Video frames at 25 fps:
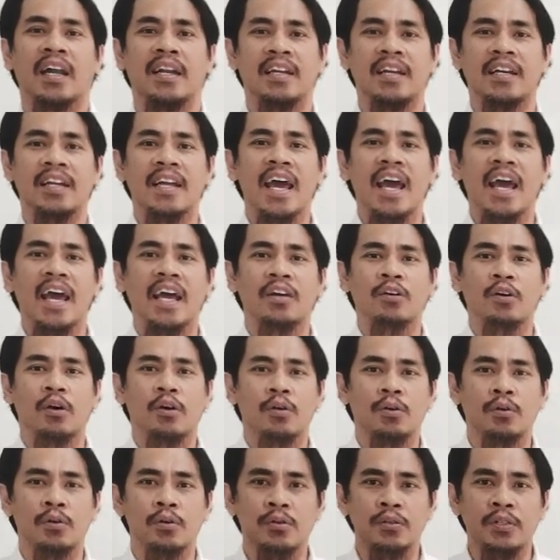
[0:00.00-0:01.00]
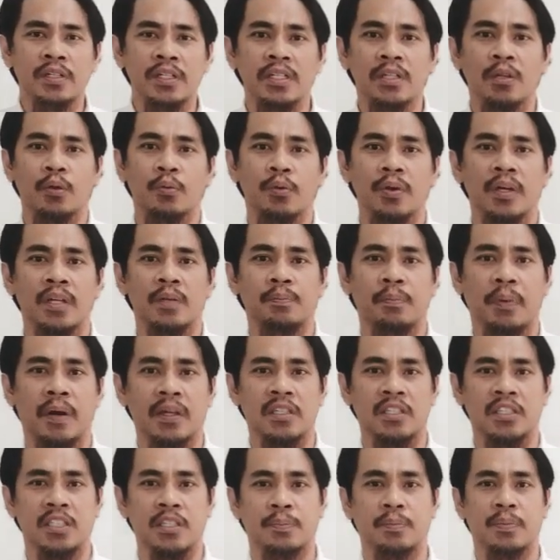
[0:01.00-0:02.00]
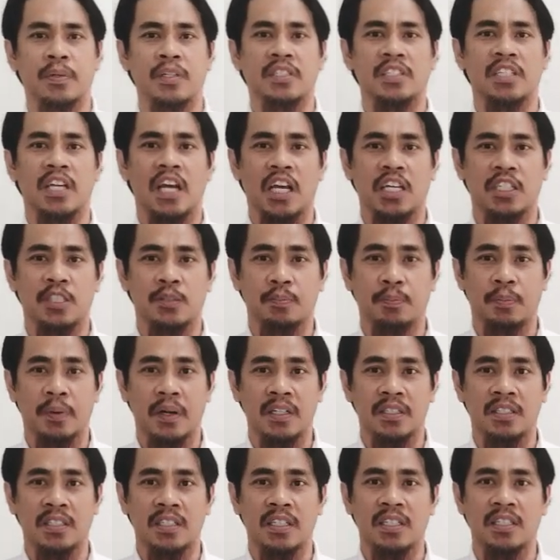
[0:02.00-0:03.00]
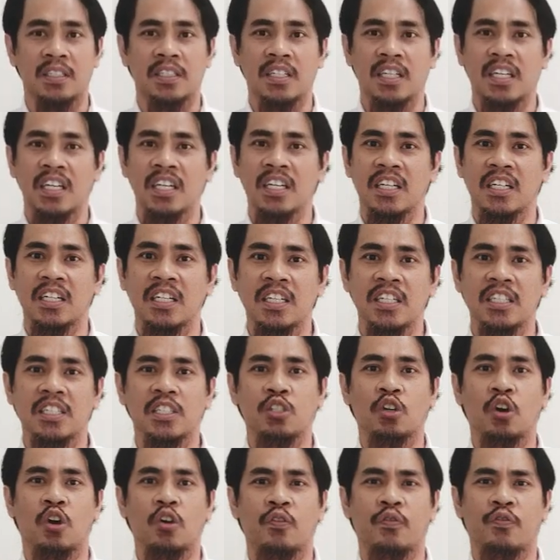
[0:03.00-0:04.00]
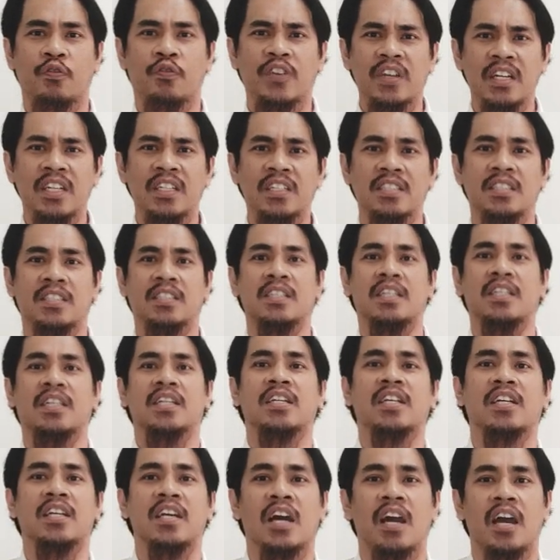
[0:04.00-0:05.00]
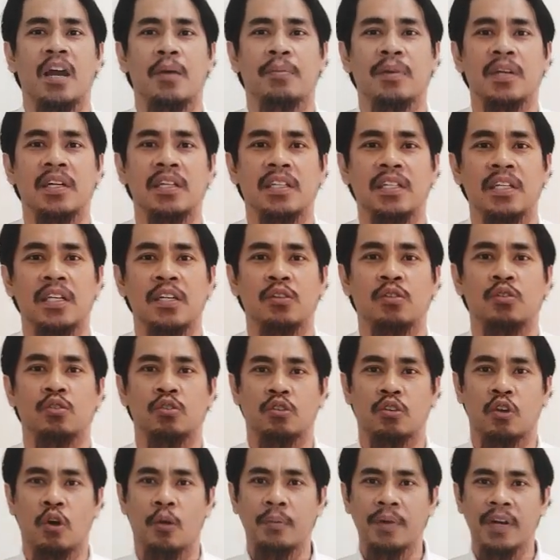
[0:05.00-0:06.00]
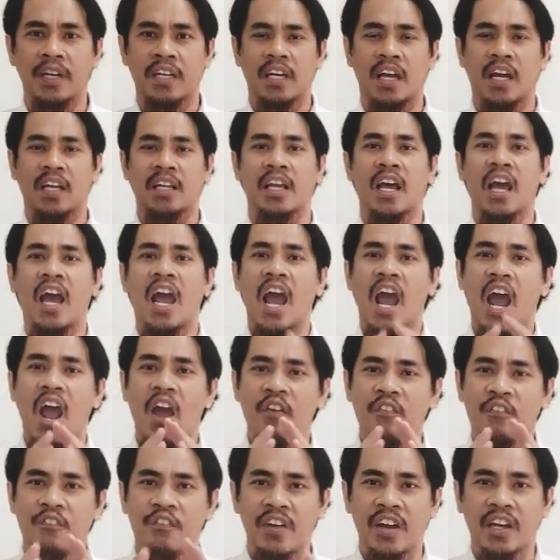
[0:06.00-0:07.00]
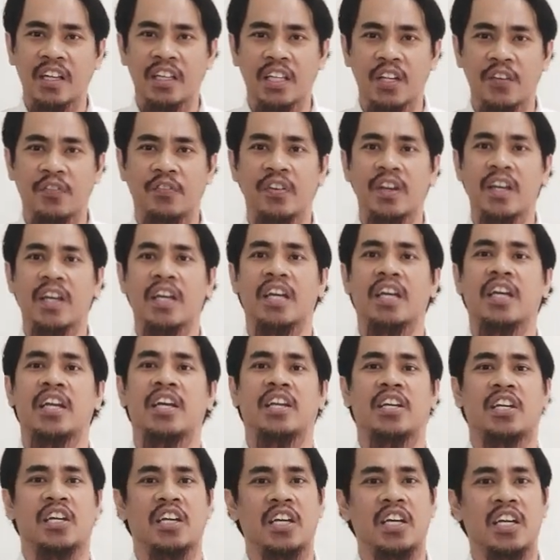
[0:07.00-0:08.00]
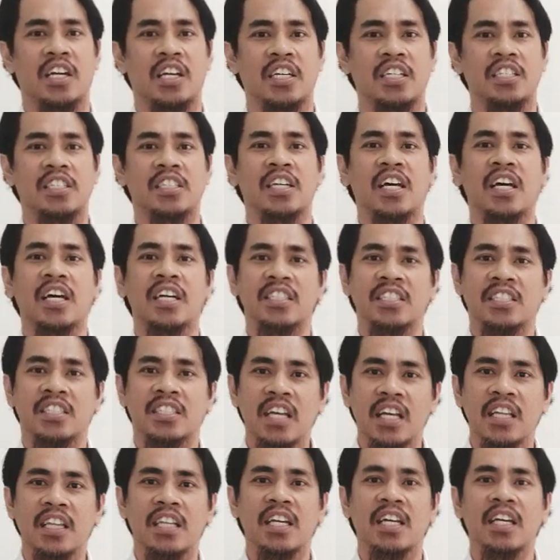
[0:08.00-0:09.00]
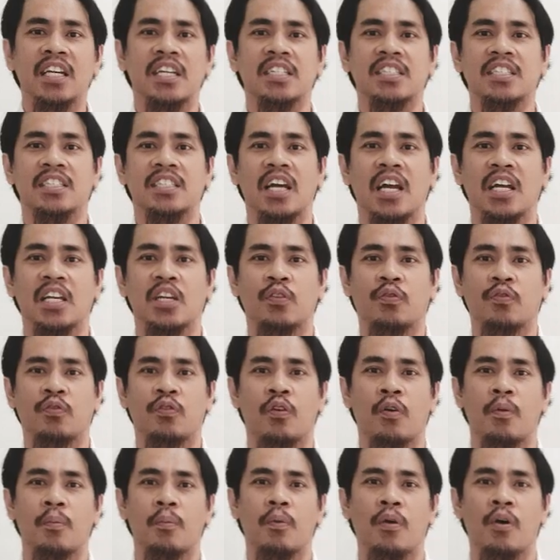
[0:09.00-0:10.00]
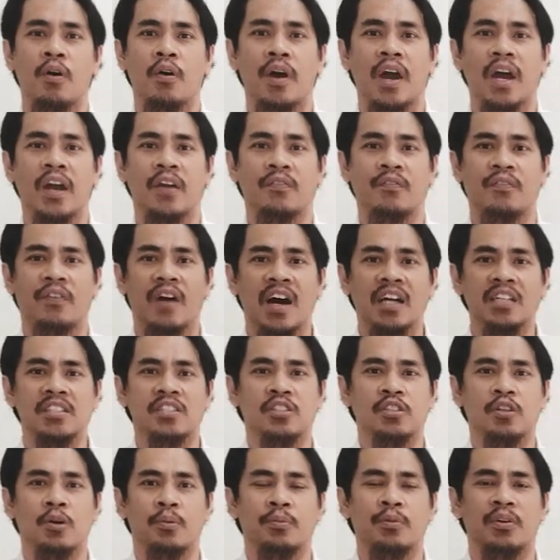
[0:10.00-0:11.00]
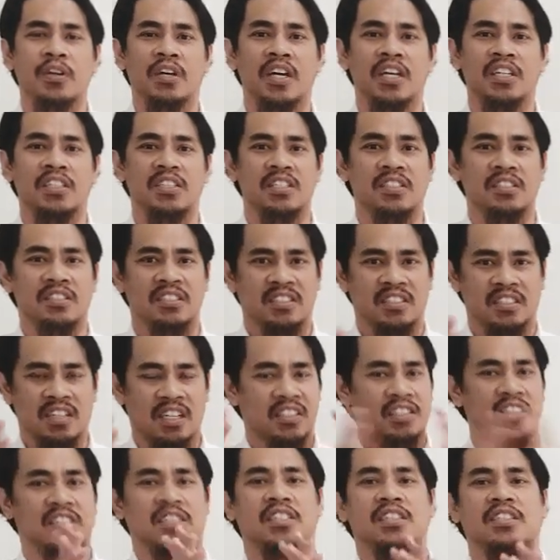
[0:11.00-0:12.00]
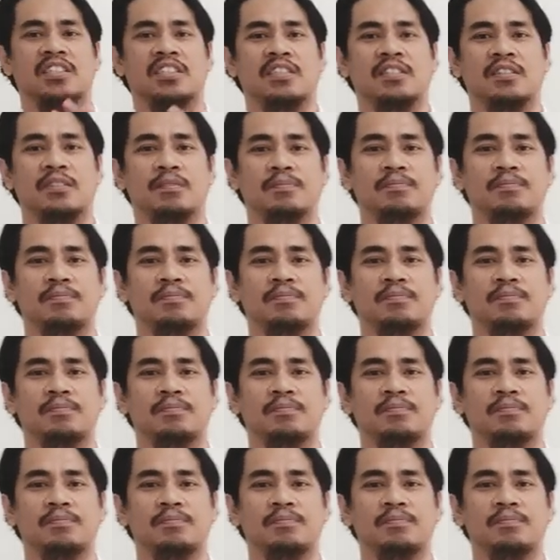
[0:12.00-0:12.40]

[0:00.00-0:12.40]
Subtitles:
The day concluded with participants expressing increased confidence in their ability to communicate effectively in English, setting the stage for more advanced communication strategies.